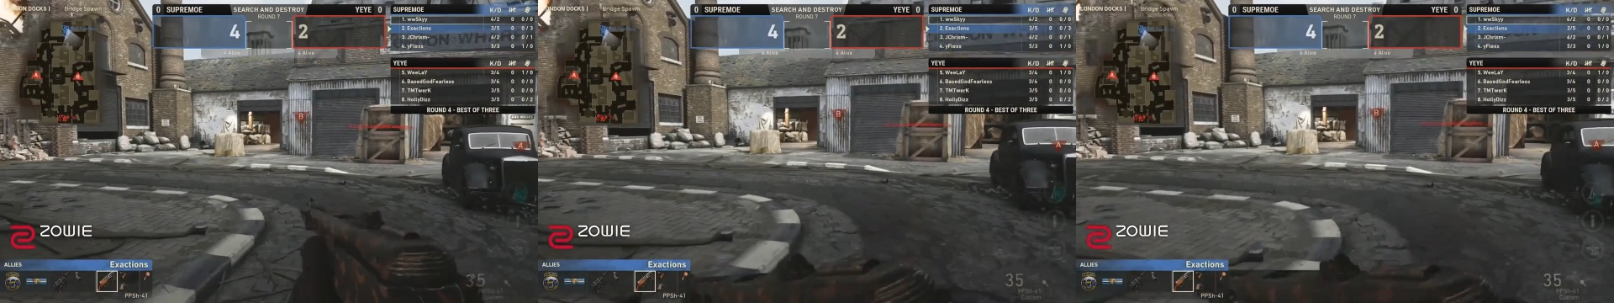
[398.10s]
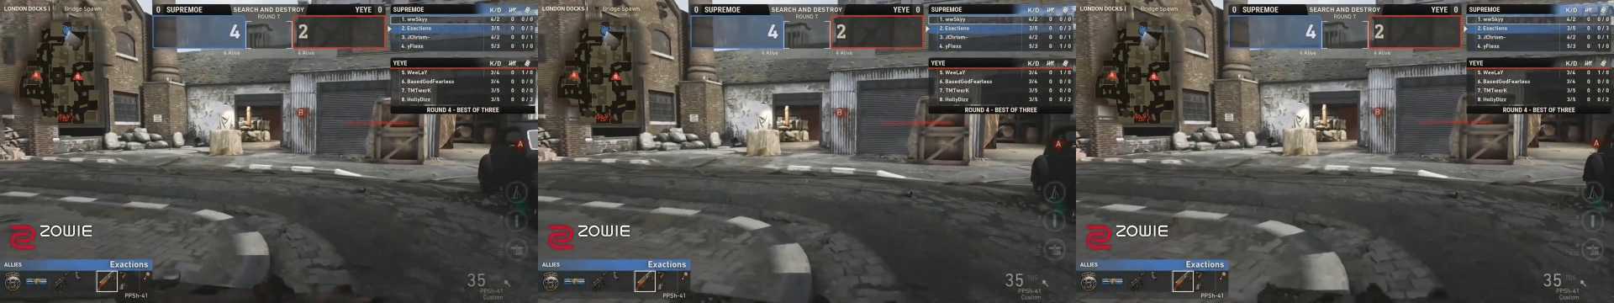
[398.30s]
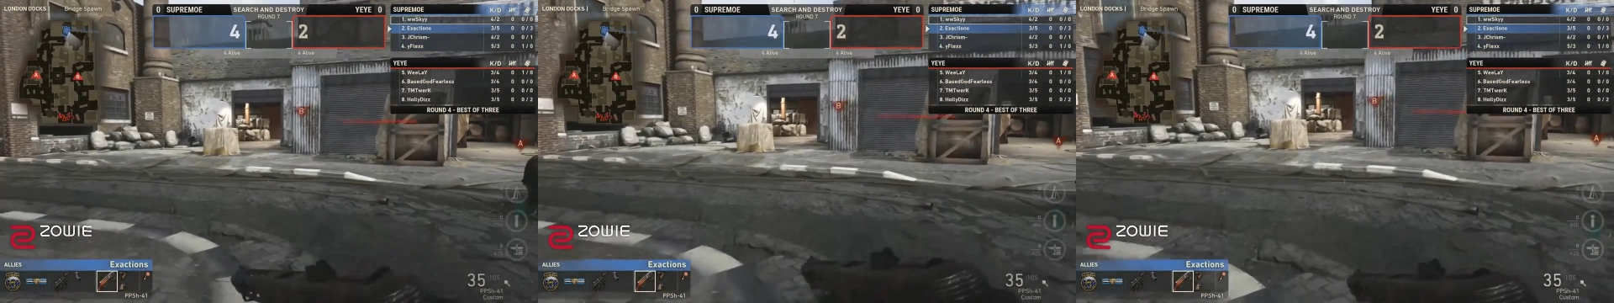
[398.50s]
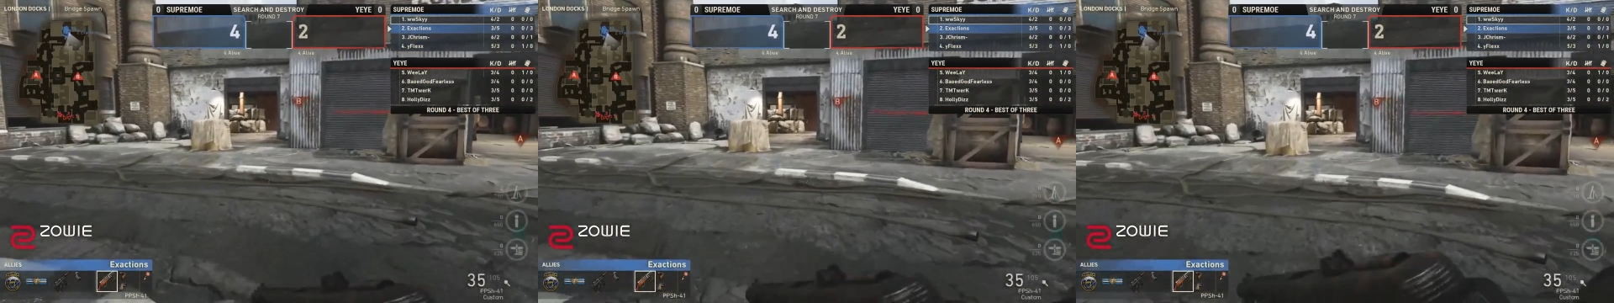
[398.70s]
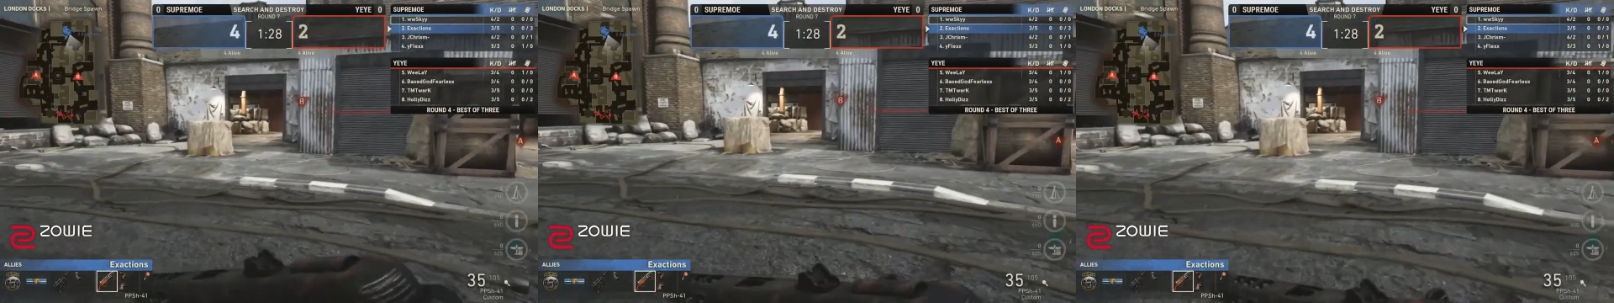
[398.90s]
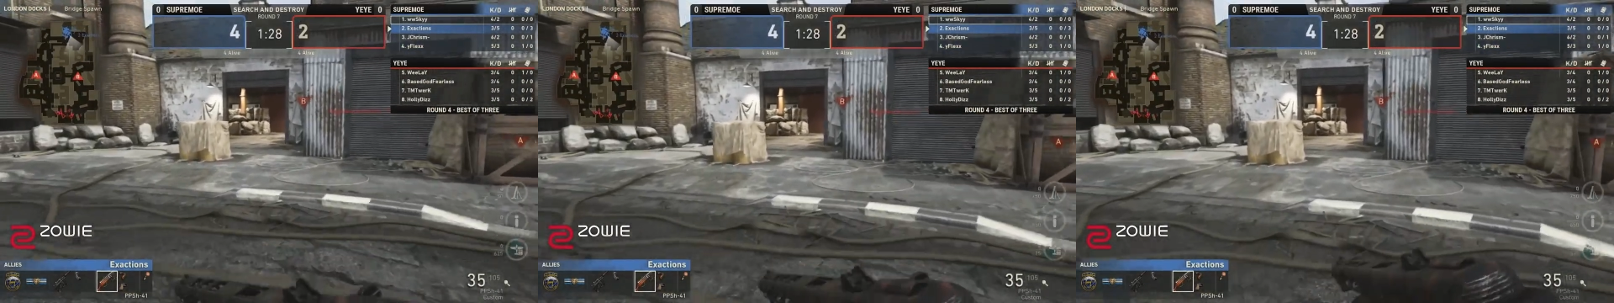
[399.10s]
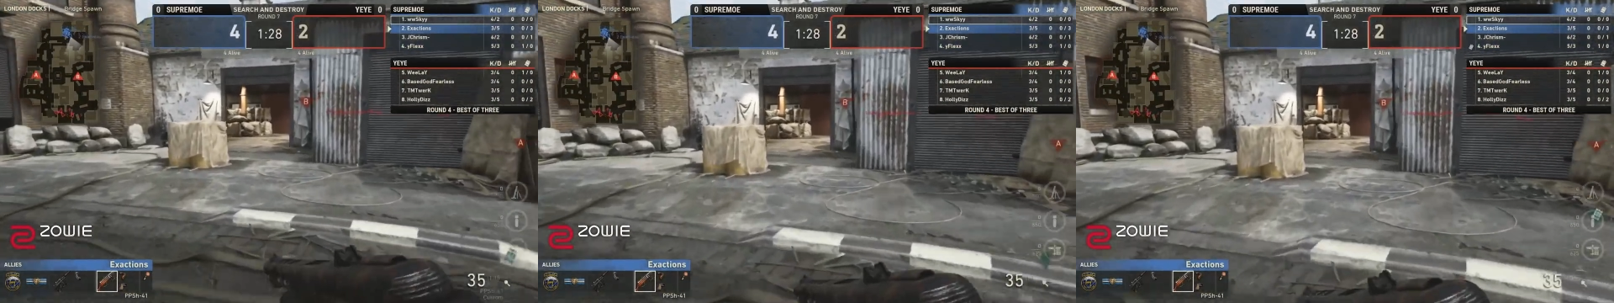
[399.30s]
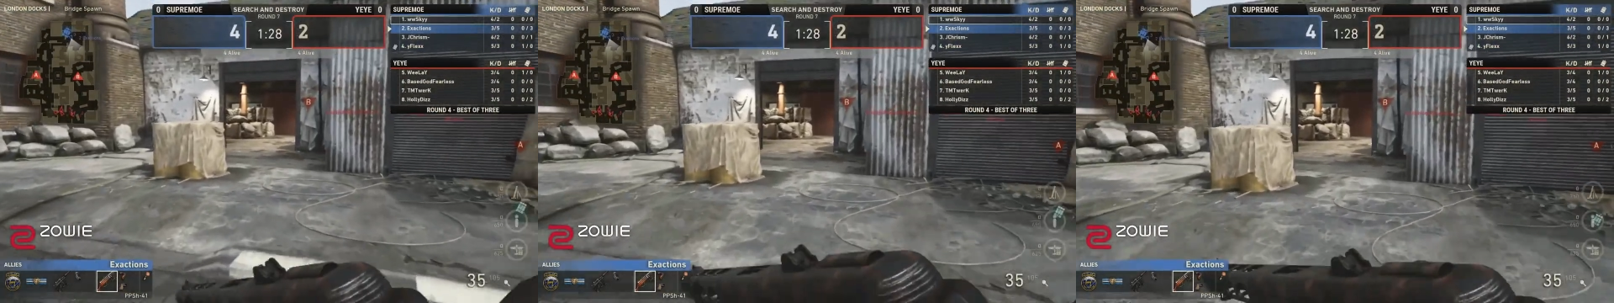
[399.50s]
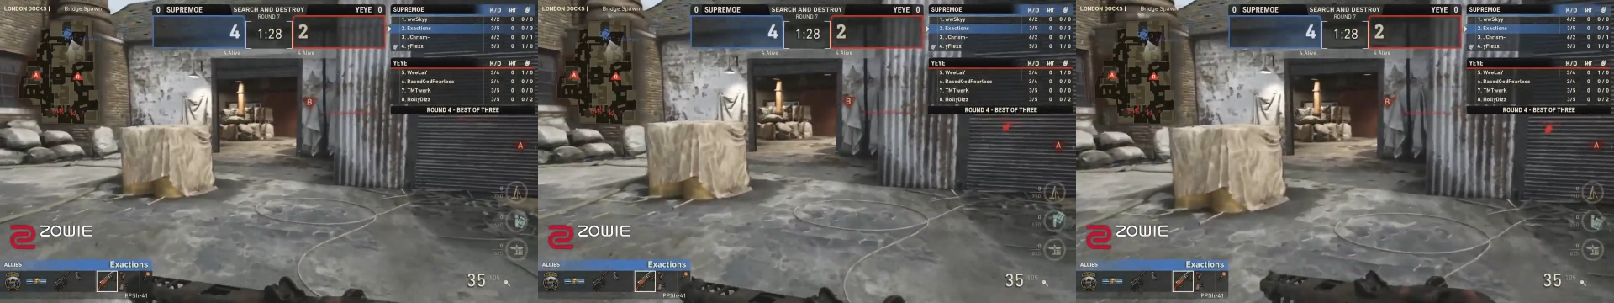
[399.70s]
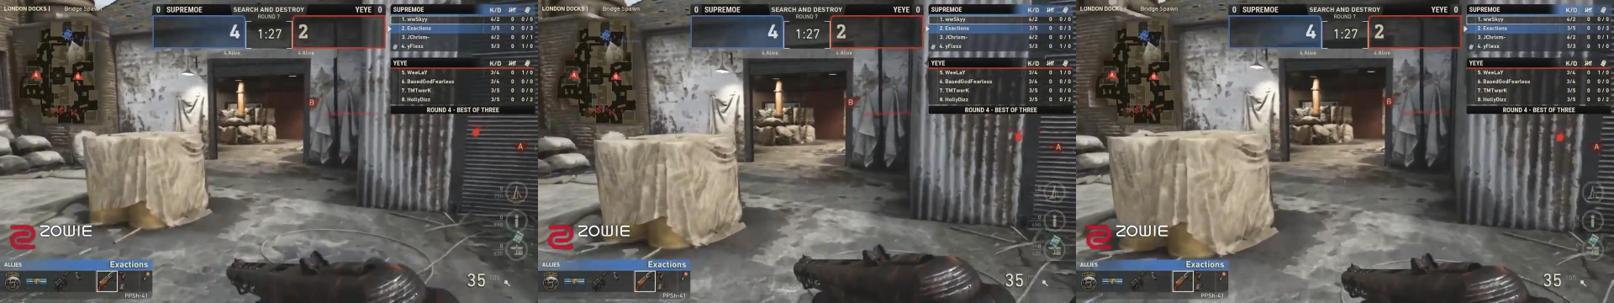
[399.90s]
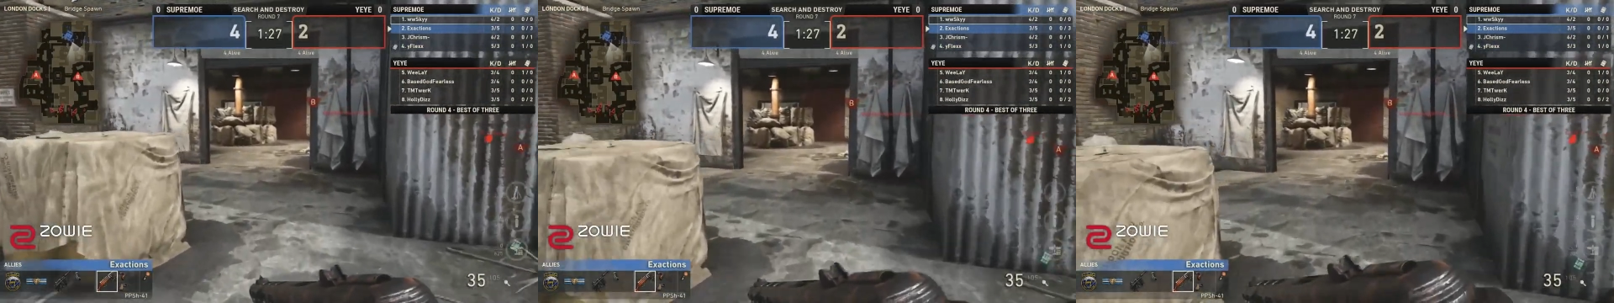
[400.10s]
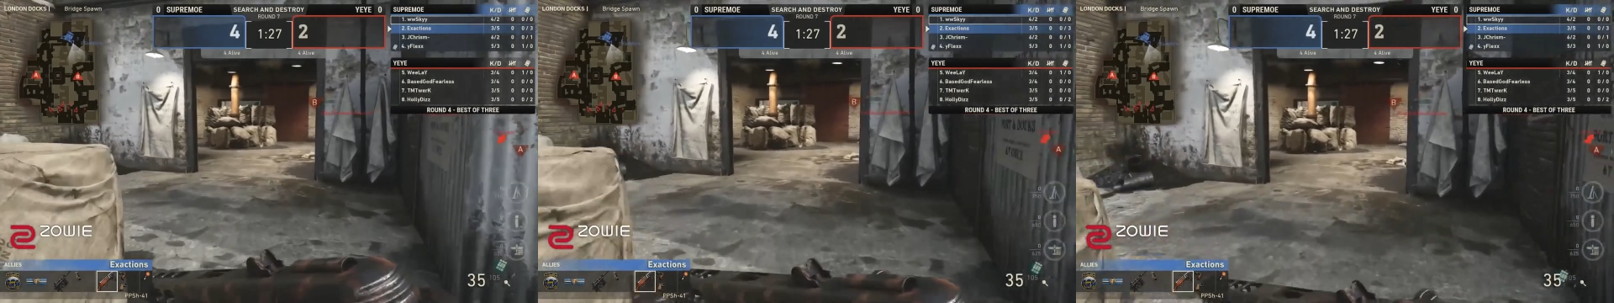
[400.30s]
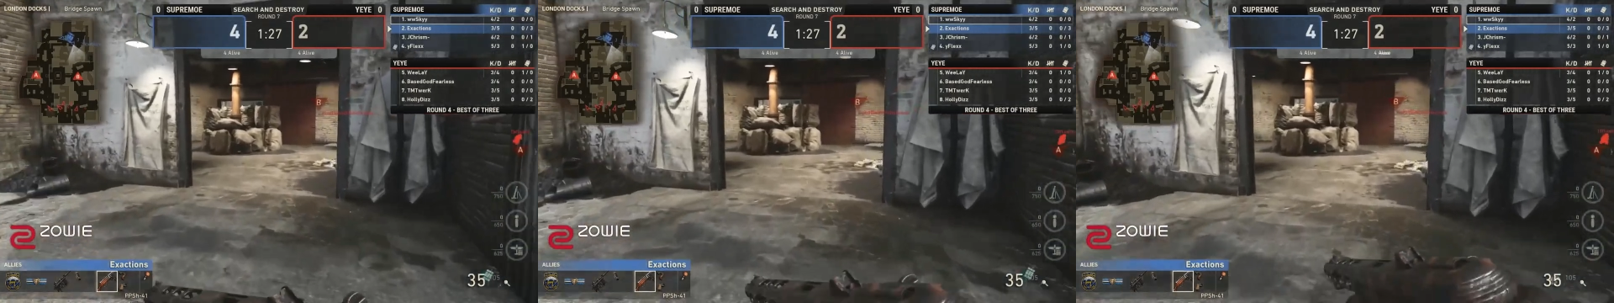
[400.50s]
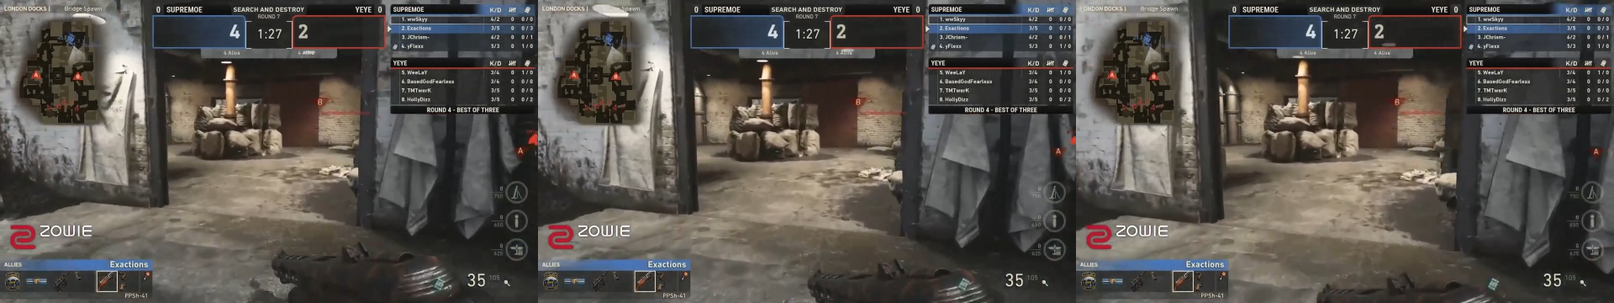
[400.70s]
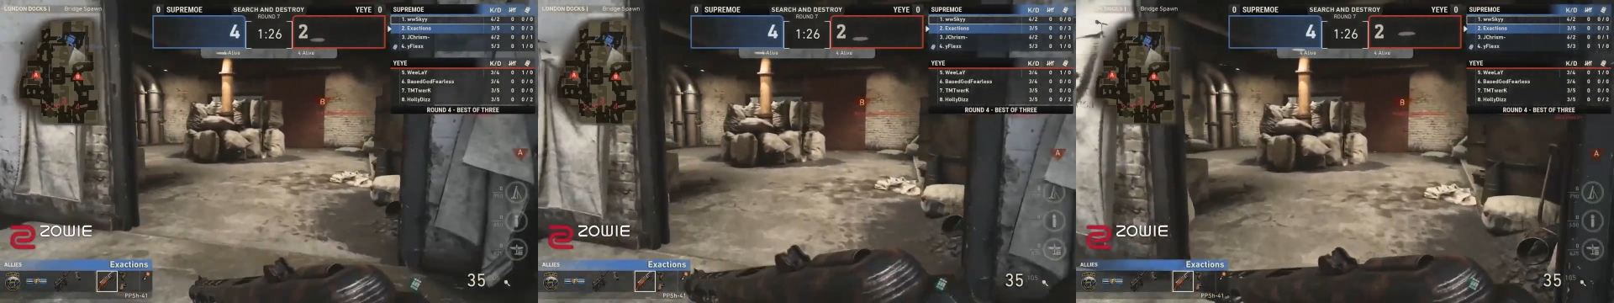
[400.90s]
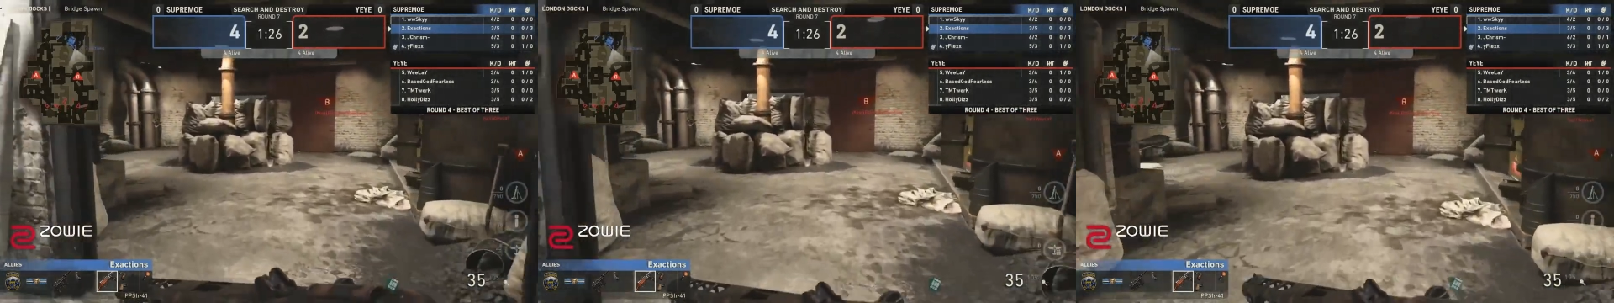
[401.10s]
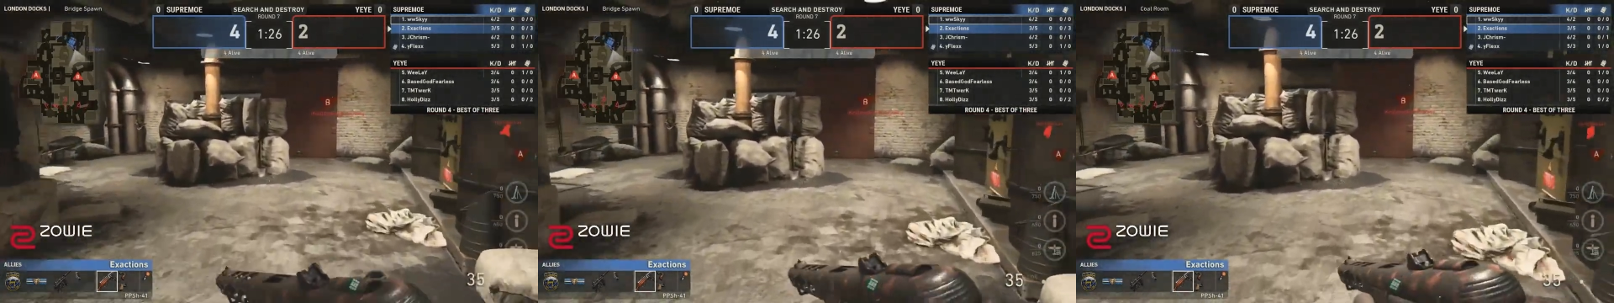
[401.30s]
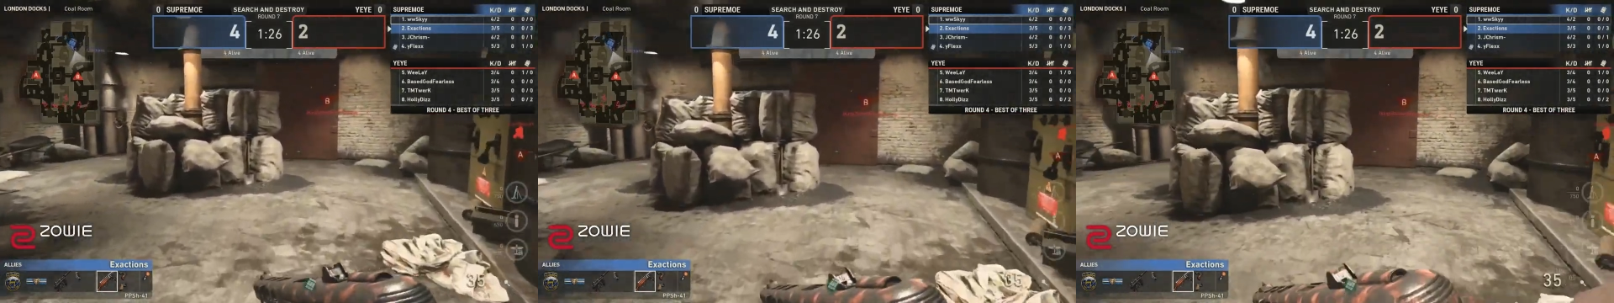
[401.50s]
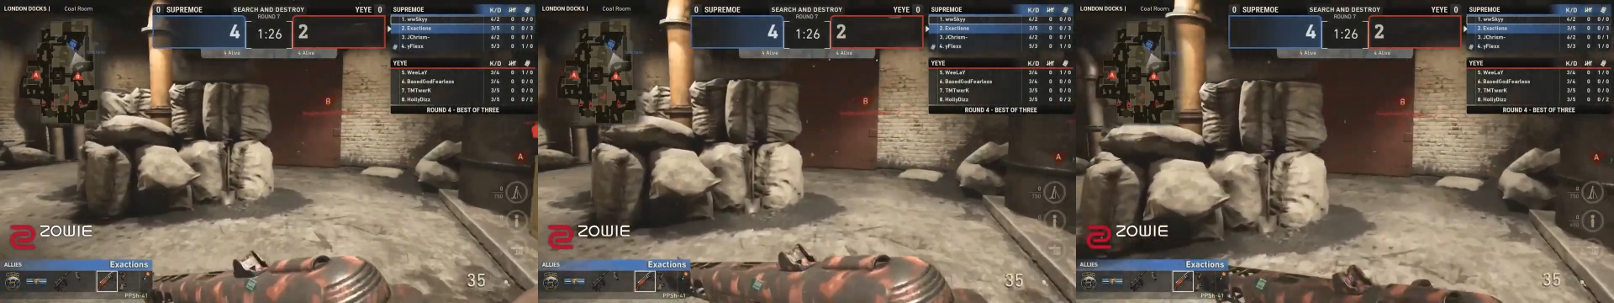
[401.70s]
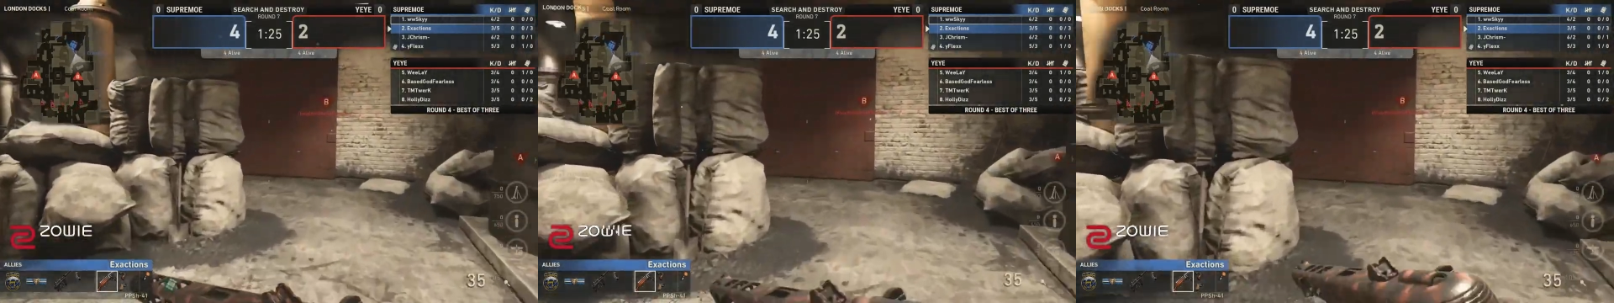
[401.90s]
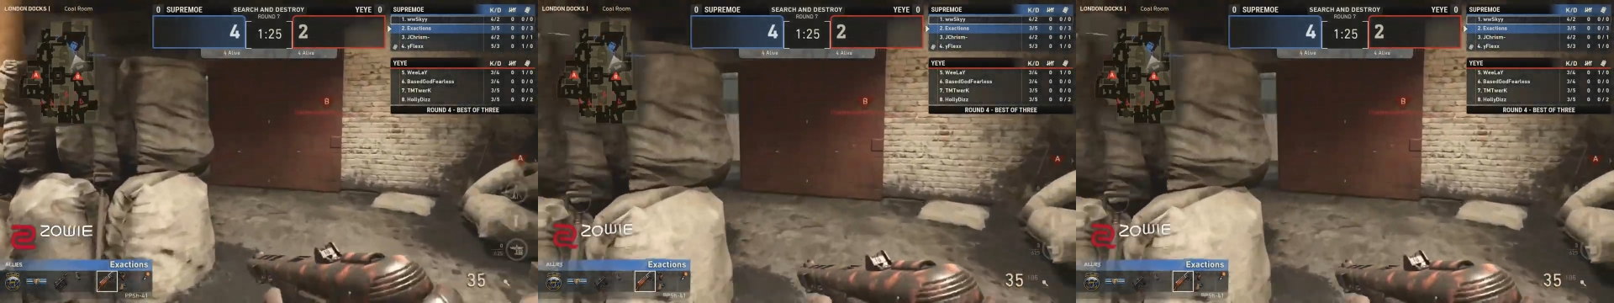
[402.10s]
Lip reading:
[unreadable: no face in view]